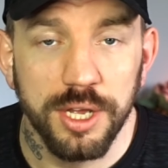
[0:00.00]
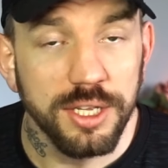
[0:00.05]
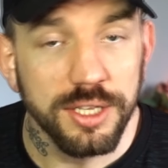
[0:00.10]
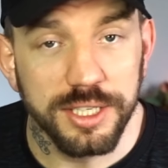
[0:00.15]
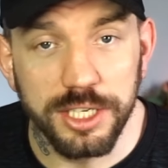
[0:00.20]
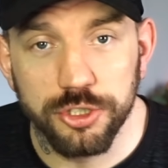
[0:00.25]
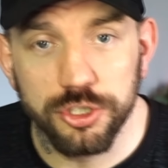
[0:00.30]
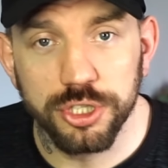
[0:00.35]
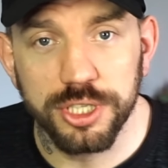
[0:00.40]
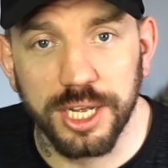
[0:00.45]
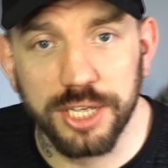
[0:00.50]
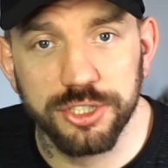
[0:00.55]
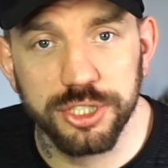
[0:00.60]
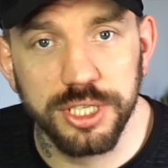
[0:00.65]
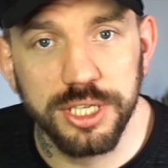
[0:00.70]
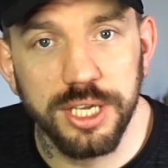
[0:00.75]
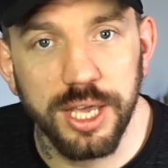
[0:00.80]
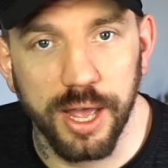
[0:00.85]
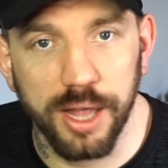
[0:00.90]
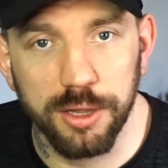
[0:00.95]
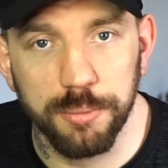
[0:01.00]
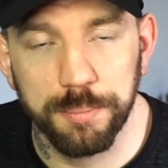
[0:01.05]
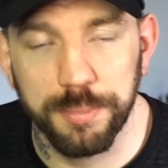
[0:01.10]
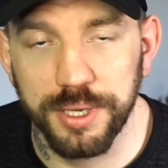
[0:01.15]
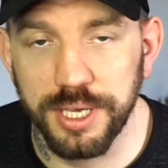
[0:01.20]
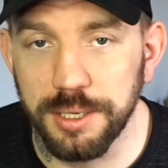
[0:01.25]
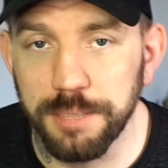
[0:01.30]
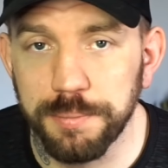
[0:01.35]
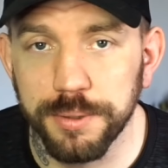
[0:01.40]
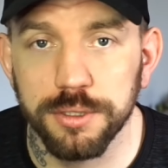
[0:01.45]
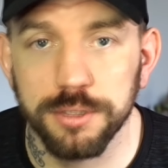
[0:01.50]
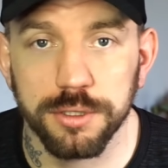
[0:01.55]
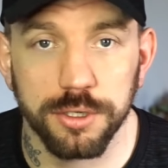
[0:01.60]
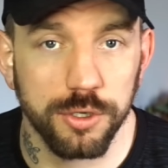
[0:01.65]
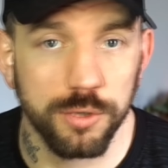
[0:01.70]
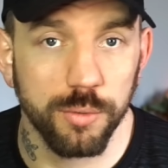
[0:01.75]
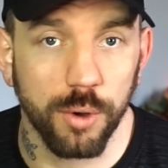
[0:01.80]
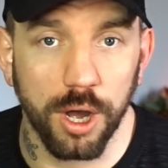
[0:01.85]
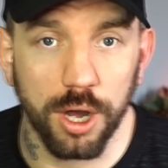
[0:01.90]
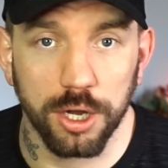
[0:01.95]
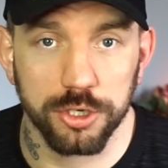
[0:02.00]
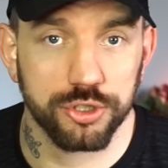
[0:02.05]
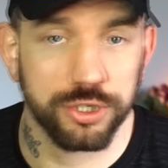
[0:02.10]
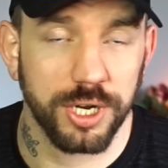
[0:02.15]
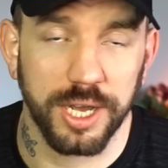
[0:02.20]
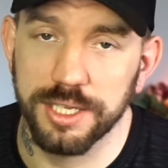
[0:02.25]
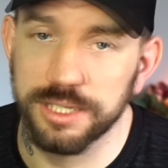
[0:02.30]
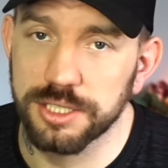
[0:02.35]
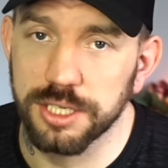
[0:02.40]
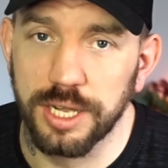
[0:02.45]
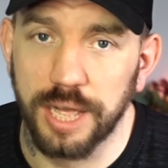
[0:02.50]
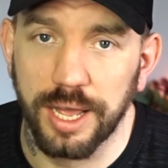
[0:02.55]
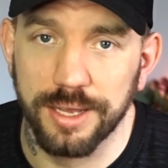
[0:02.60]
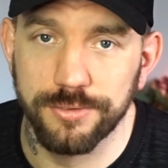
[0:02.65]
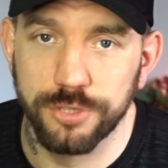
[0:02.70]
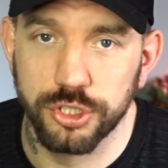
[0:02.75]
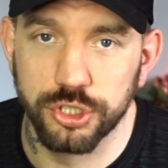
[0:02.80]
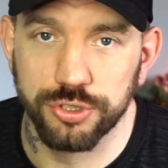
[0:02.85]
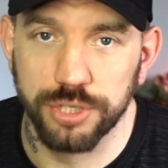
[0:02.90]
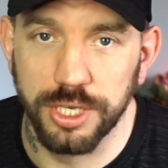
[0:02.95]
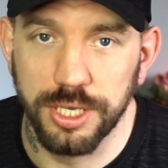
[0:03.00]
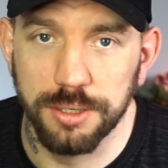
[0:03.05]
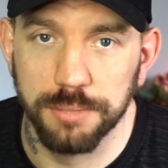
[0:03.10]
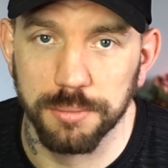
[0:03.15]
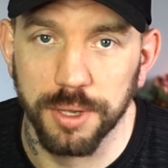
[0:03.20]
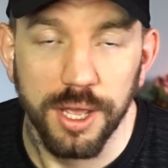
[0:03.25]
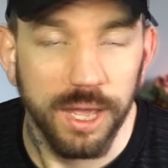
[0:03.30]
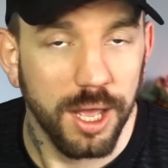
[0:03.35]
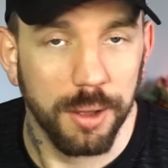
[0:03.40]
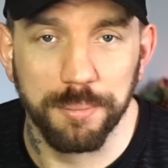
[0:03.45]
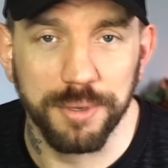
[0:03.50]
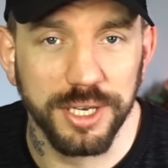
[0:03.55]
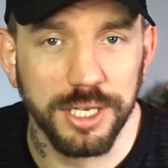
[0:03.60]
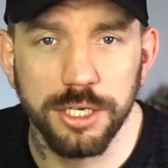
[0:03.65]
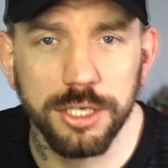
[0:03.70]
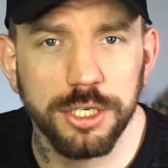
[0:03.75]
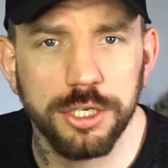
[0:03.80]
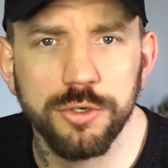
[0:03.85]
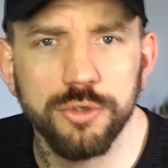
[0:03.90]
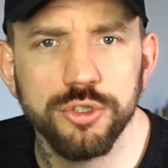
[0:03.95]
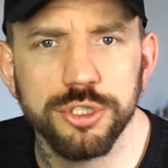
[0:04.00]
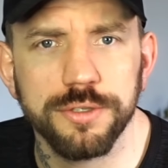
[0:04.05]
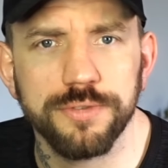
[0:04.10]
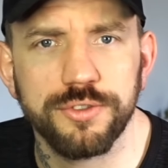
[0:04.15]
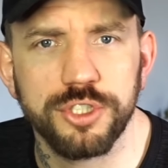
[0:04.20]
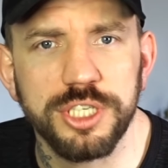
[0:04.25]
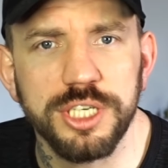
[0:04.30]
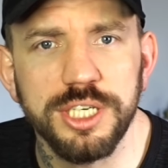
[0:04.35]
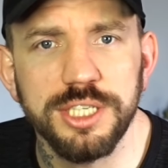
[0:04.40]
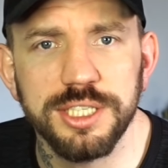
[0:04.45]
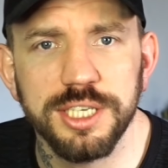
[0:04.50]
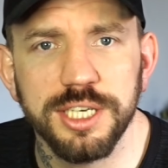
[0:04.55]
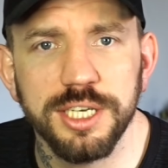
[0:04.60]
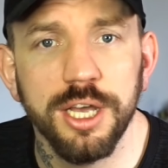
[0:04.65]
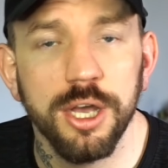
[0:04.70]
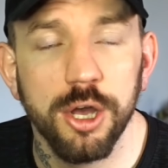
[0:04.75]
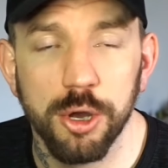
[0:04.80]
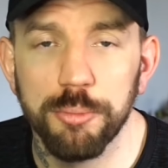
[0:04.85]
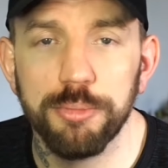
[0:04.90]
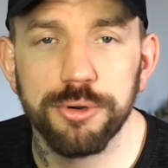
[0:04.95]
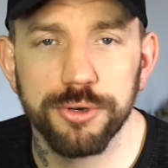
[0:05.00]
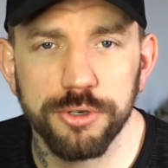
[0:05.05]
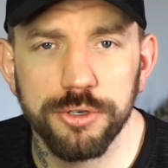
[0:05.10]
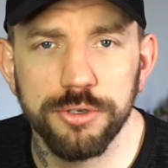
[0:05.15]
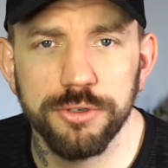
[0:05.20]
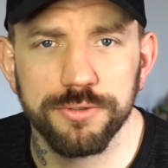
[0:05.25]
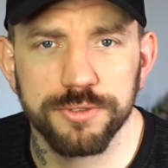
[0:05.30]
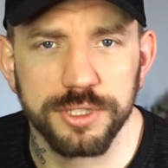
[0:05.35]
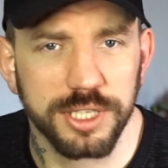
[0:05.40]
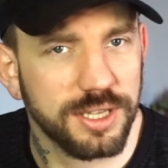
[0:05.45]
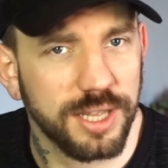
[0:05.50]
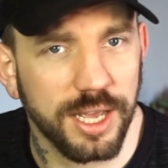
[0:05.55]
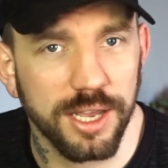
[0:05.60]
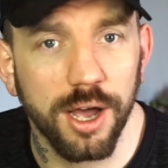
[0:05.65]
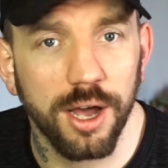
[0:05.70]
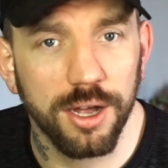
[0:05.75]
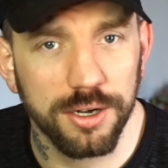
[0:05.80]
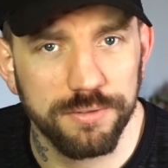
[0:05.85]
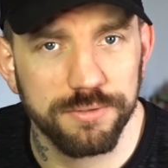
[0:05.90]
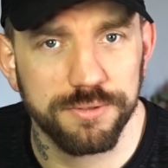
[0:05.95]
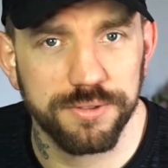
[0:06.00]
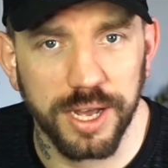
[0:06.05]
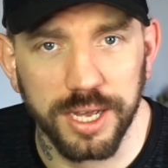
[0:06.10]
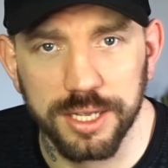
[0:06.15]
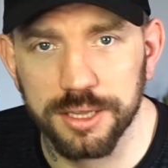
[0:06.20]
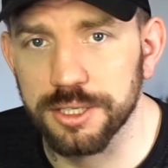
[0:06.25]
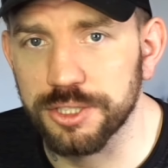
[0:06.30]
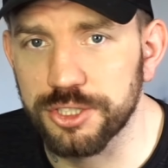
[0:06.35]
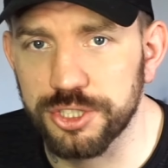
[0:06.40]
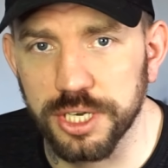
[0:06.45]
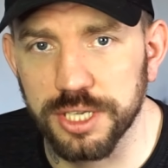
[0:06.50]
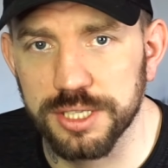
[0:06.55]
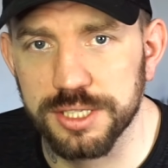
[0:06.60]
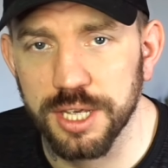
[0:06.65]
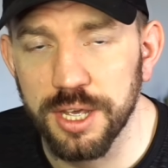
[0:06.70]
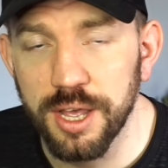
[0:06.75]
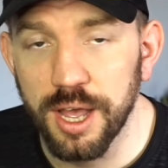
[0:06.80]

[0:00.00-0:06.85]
this could actually help people who are trying to live stream and being accused of cheating prove that they are in fact legit,